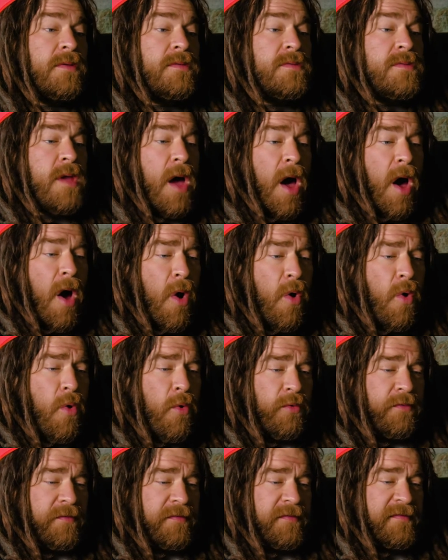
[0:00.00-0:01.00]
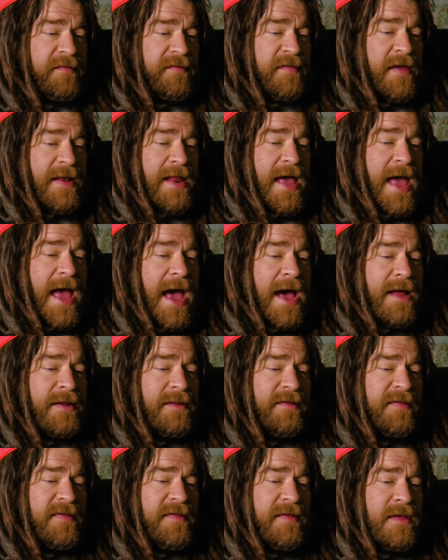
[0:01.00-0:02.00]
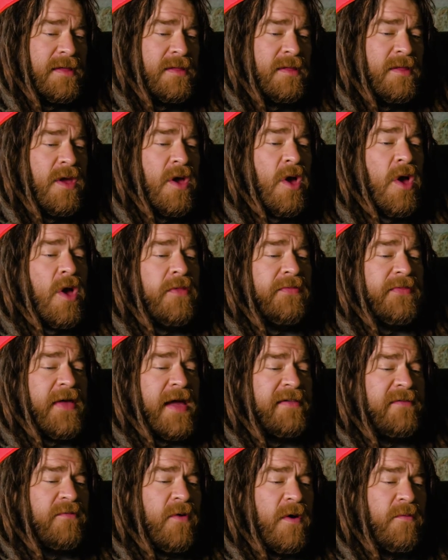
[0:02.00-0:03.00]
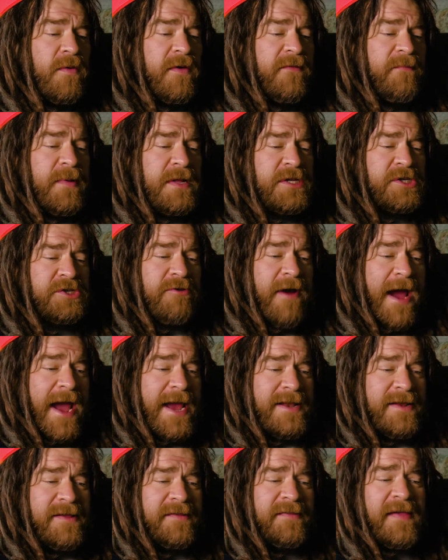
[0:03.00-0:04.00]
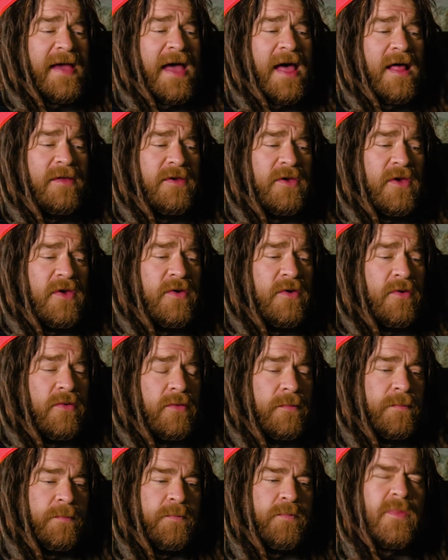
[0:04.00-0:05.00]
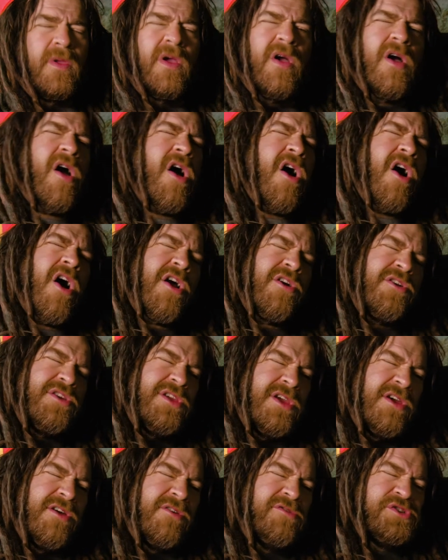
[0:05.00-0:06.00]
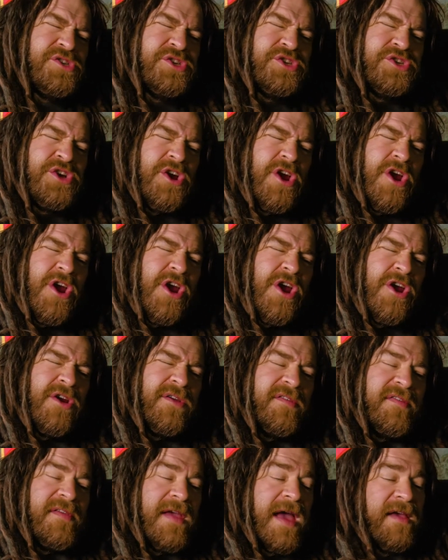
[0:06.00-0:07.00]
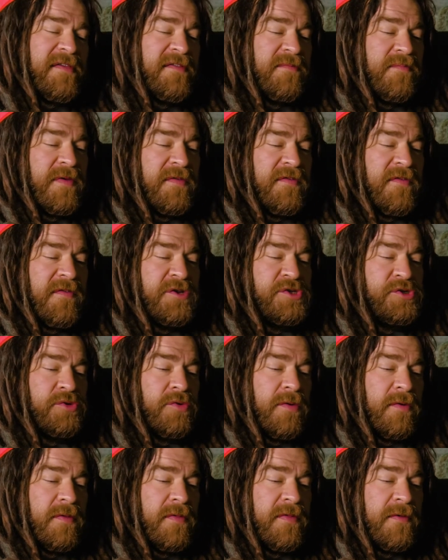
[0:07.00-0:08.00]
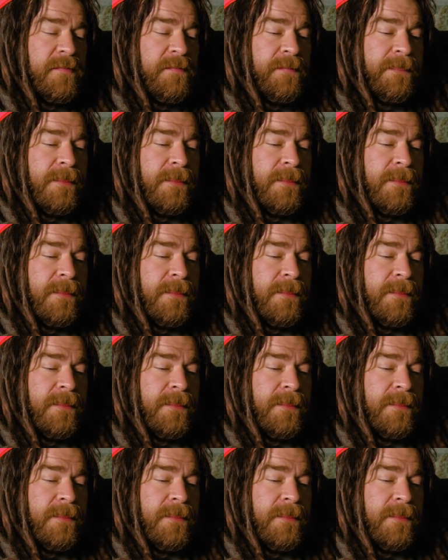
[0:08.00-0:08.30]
"No," said Allison. "That's what we've been trying to tell you." "Are you sure?" asked Mrs. Jules.